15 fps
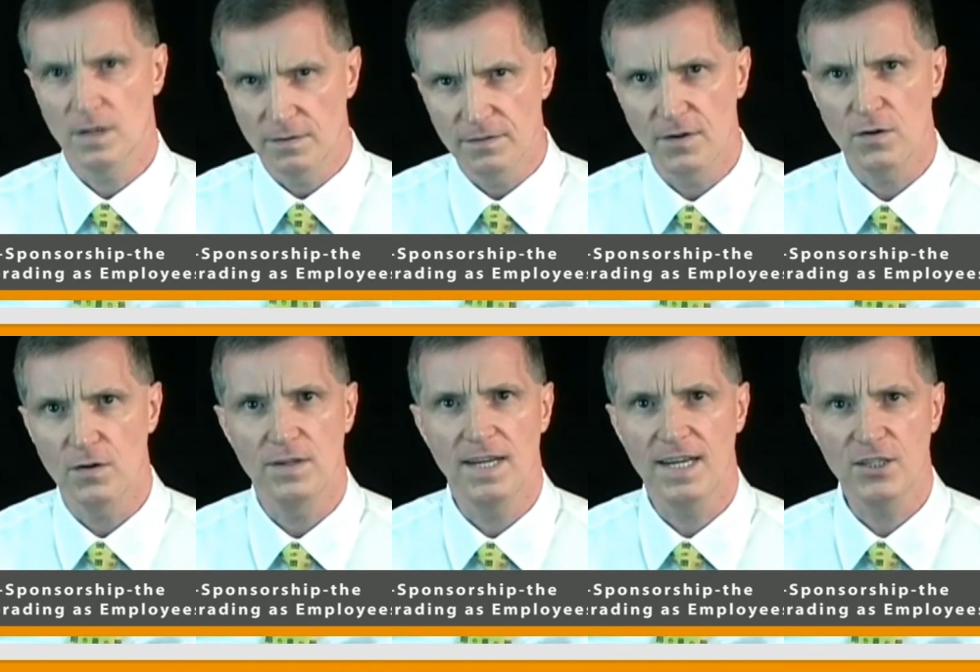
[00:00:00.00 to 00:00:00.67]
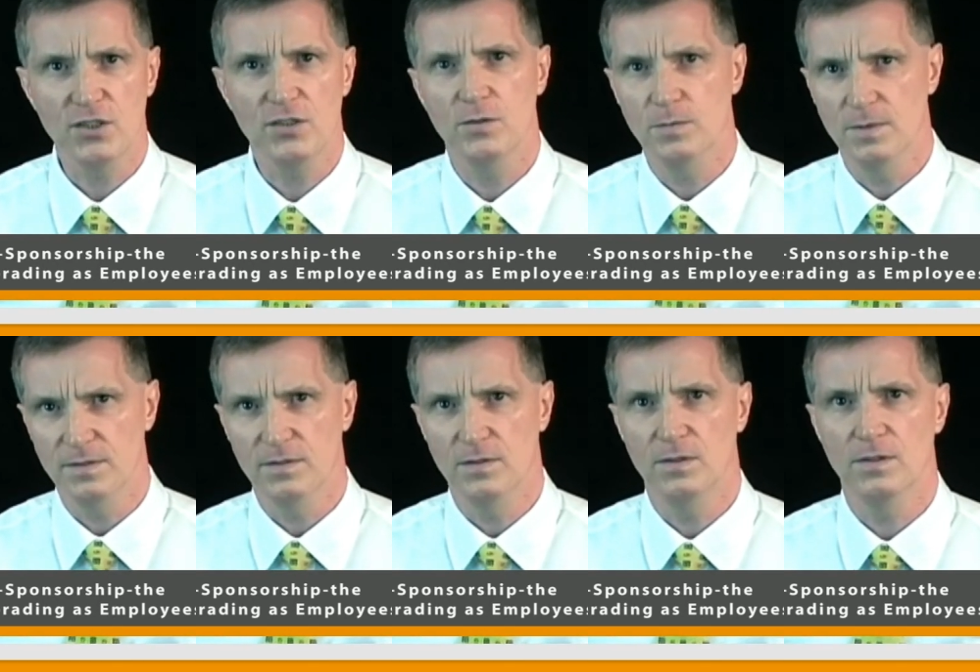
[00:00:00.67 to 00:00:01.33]
a foreign national
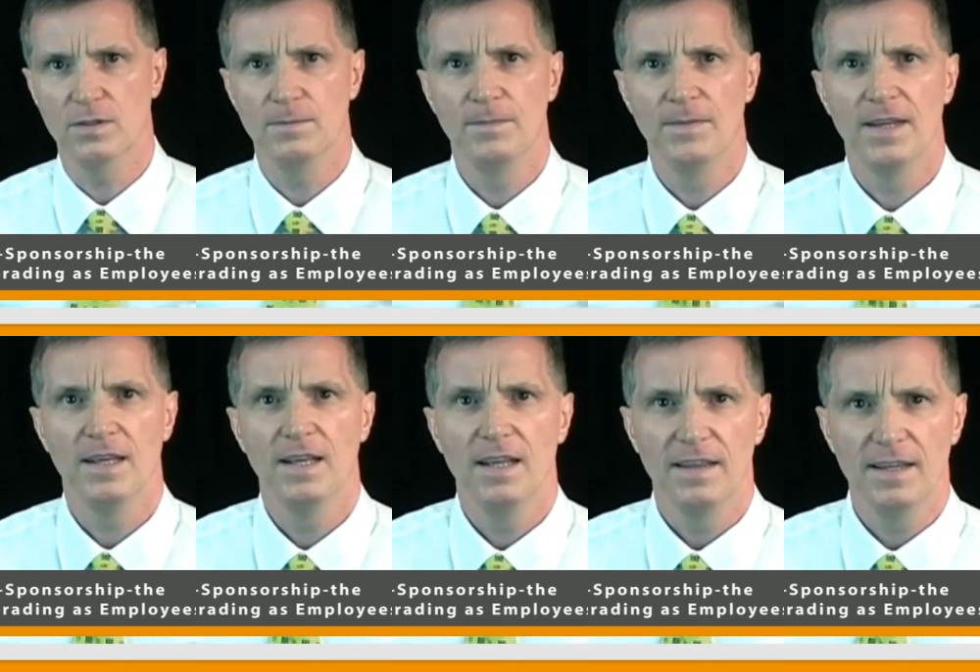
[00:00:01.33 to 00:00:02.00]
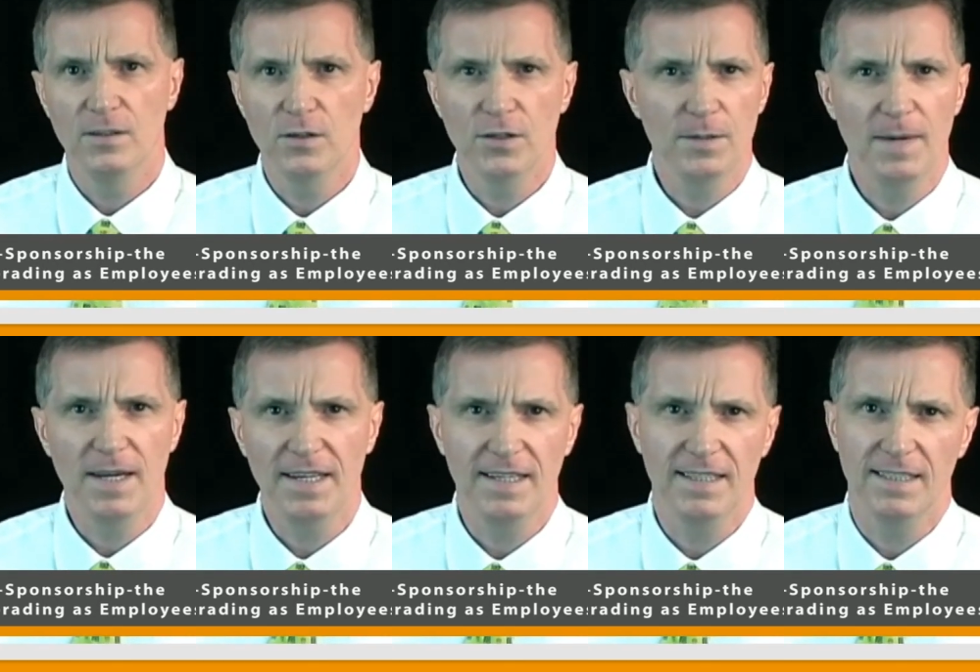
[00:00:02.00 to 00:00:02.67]
before, they'll
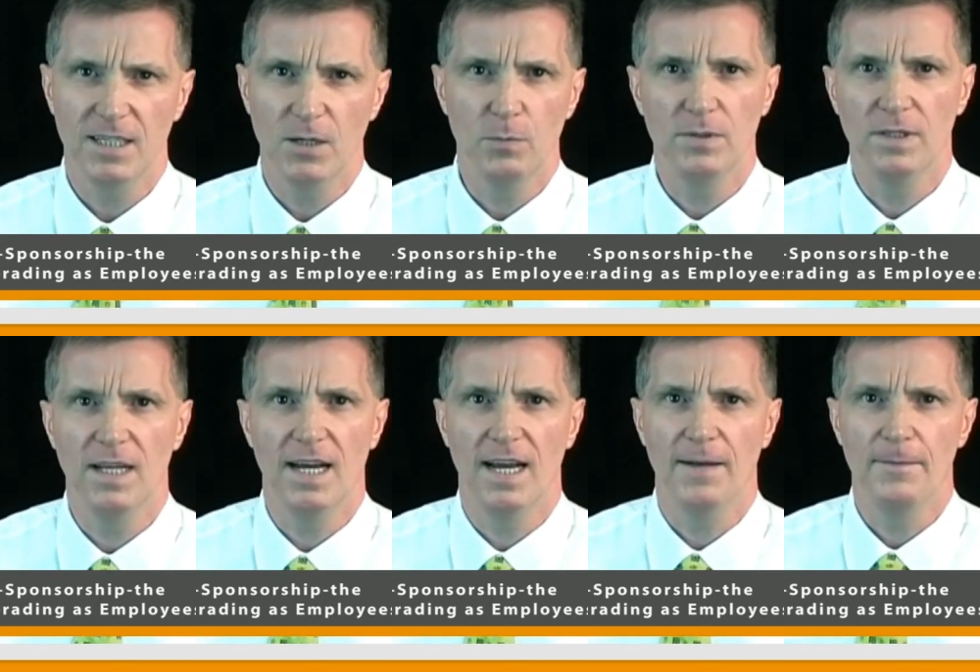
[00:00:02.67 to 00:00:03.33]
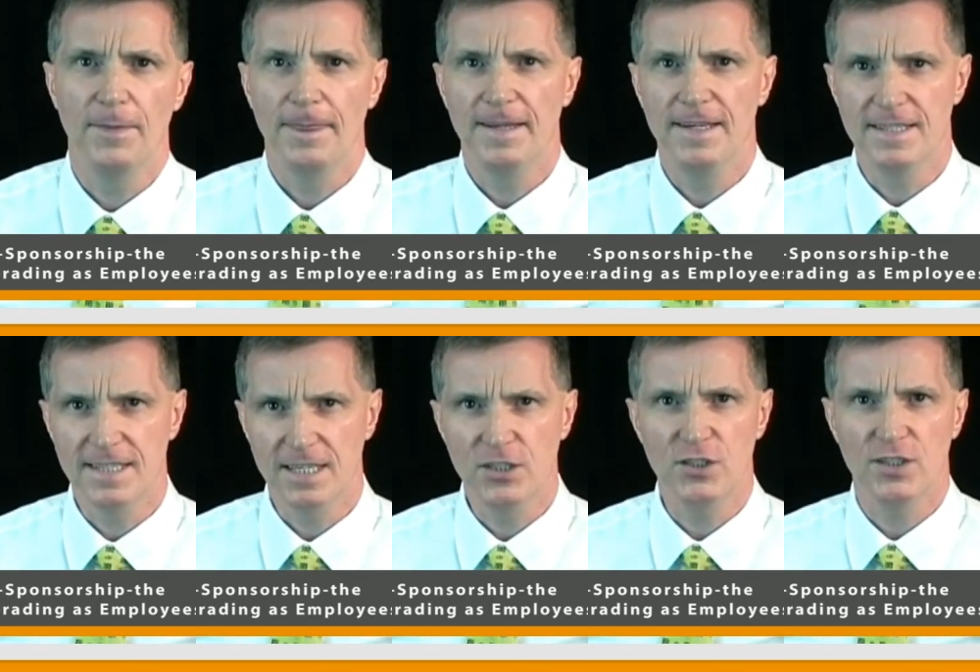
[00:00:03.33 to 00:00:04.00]
automatically apply the
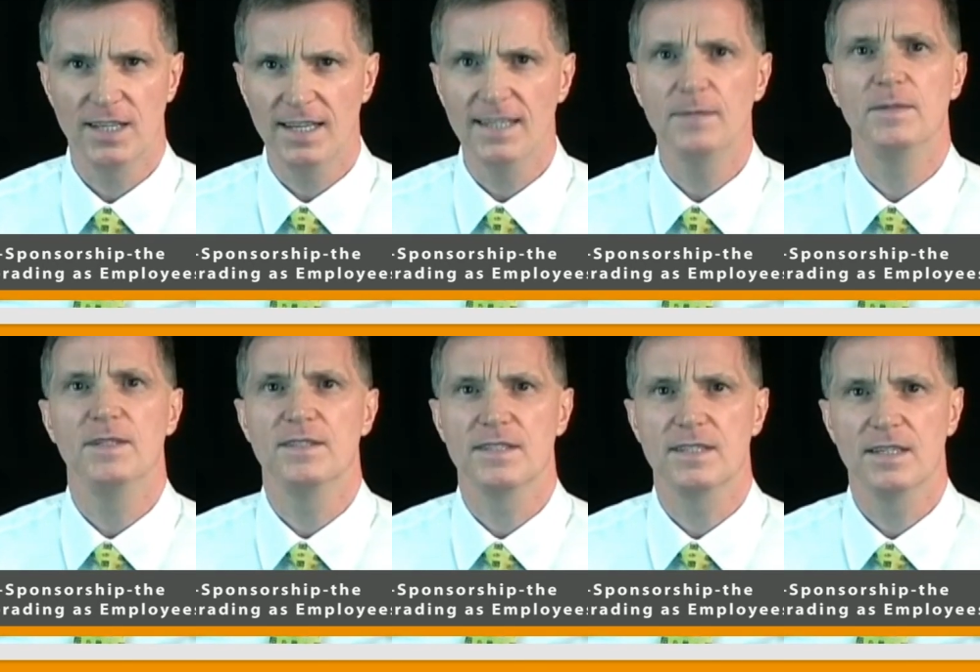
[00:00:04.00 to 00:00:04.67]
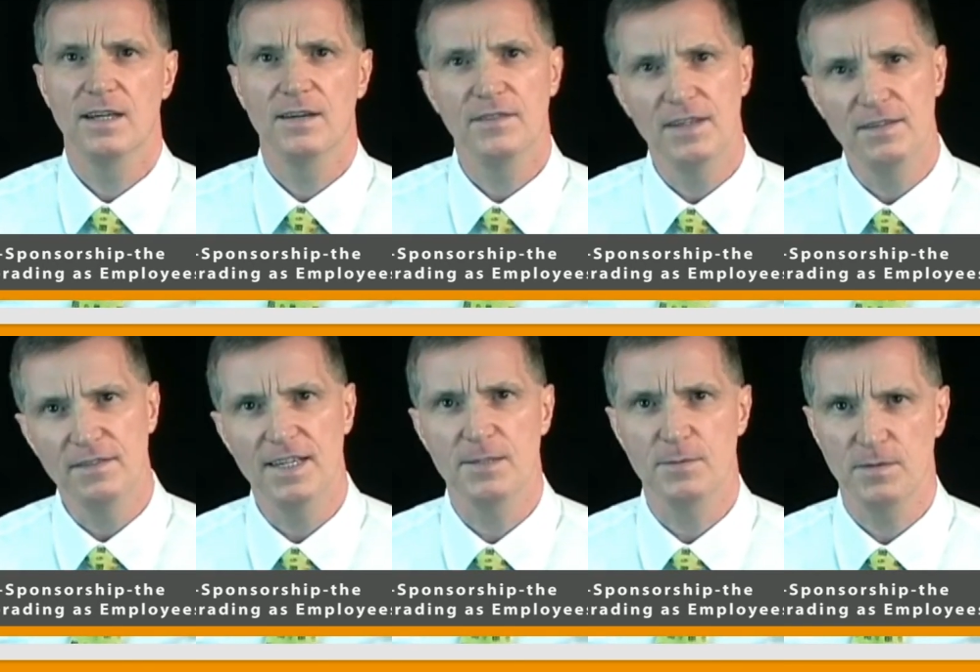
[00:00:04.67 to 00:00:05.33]
essential elements of the
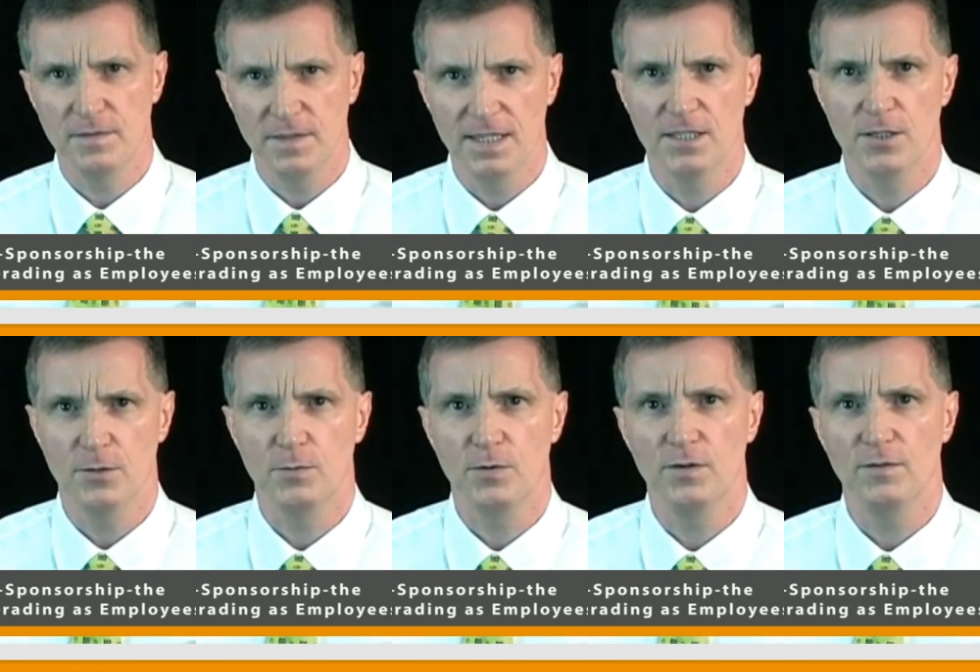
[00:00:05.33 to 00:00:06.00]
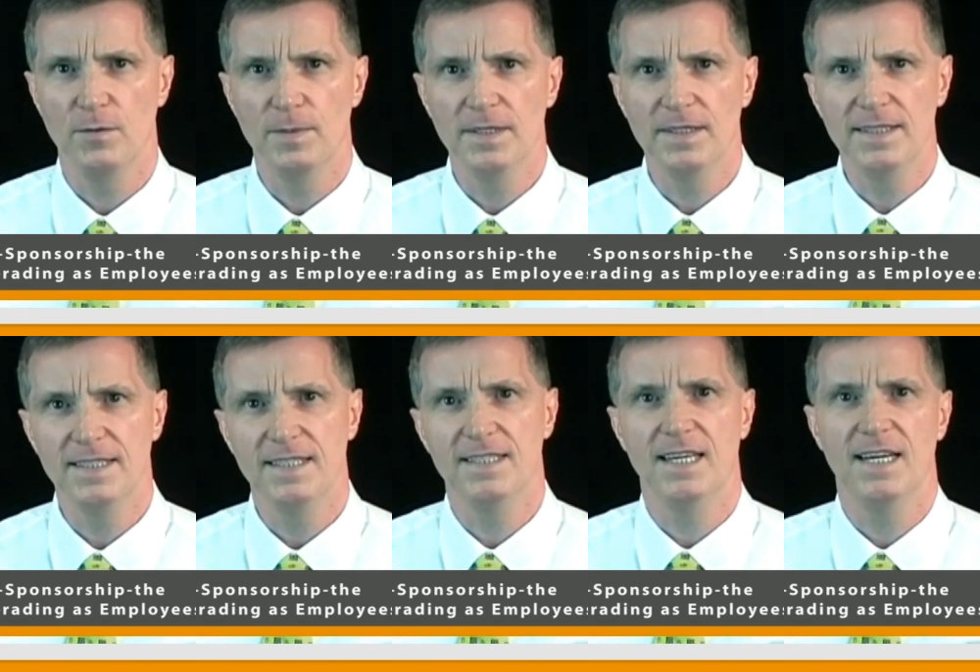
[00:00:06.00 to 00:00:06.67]
investment visa
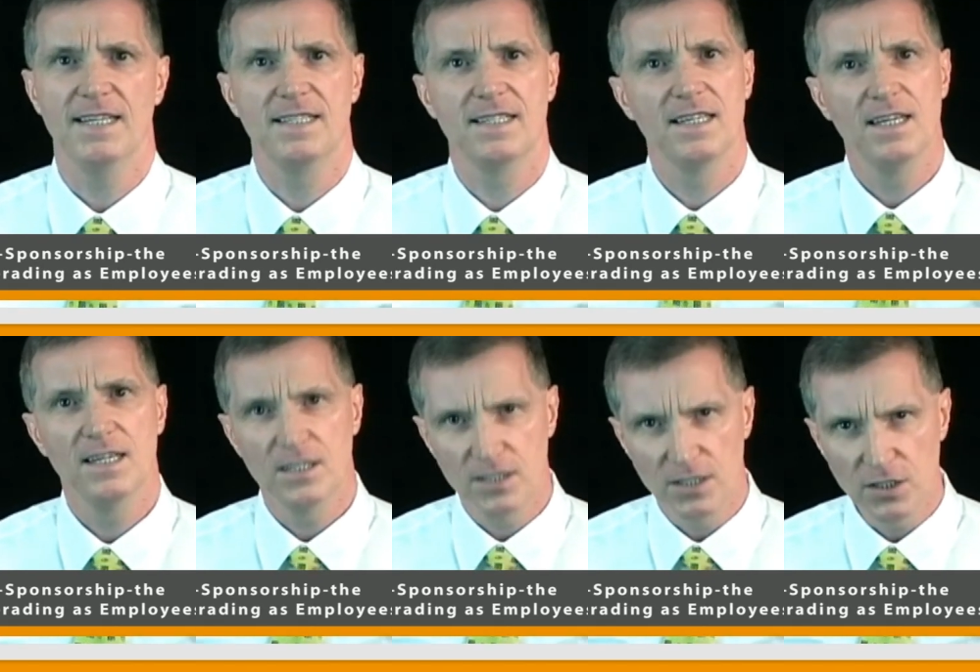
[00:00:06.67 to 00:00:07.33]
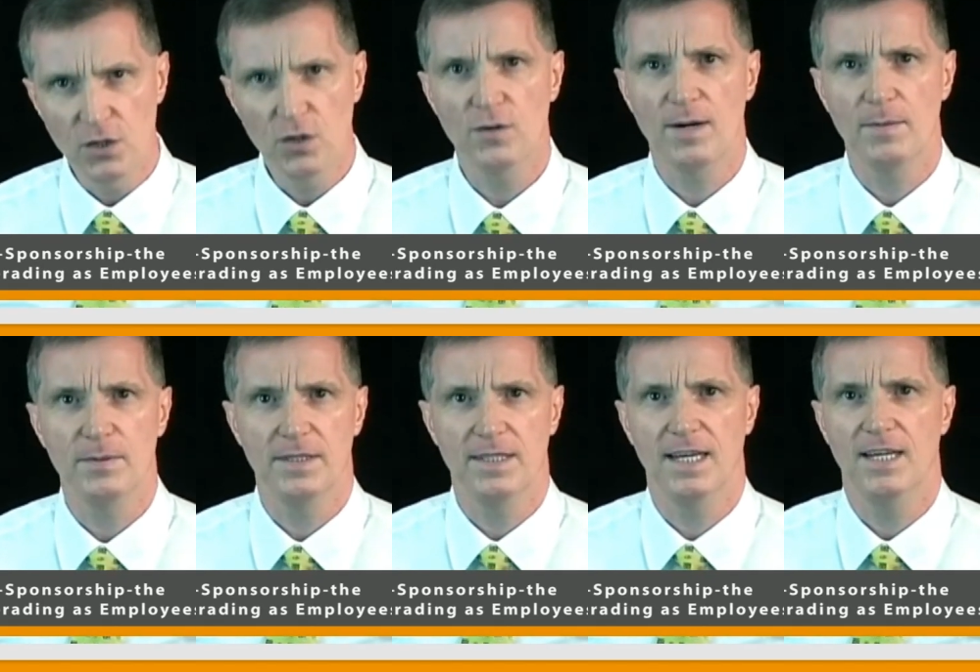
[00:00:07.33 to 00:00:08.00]
approvability test to your
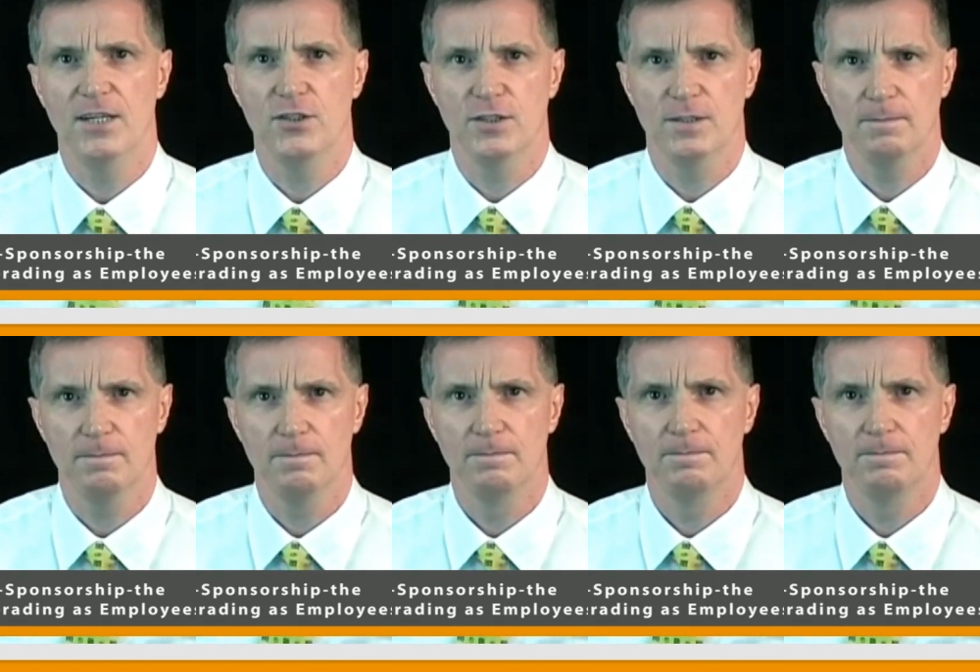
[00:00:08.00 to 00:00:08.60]
application.